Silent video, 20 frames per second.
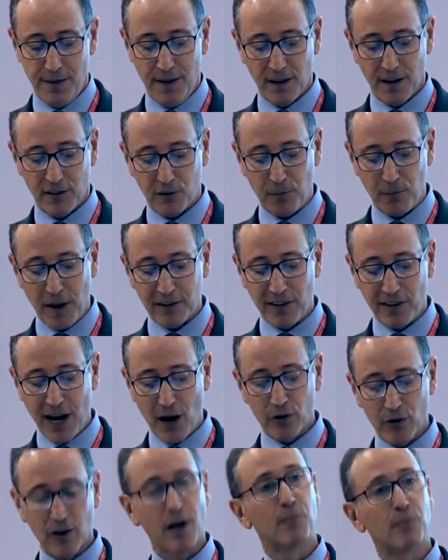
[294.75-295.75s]
The
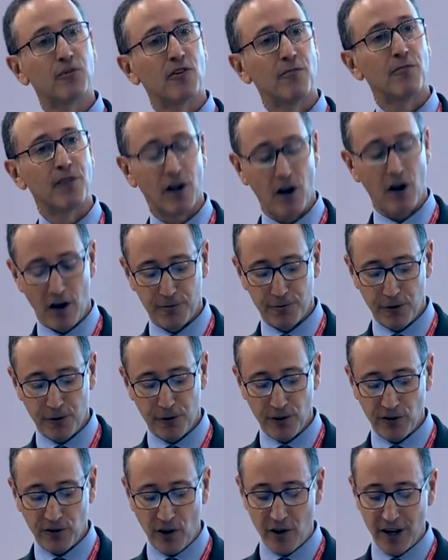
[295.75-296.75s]
expected outcomes of the
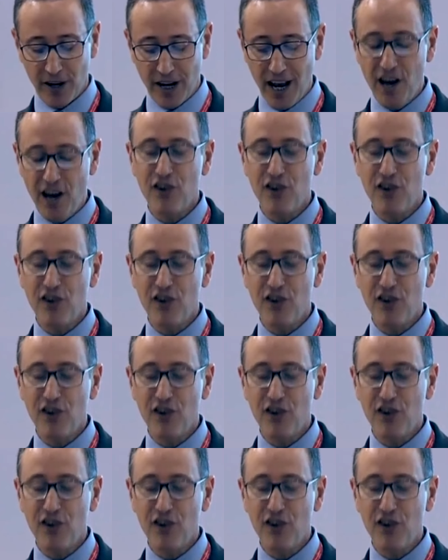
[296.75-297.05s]
conference are an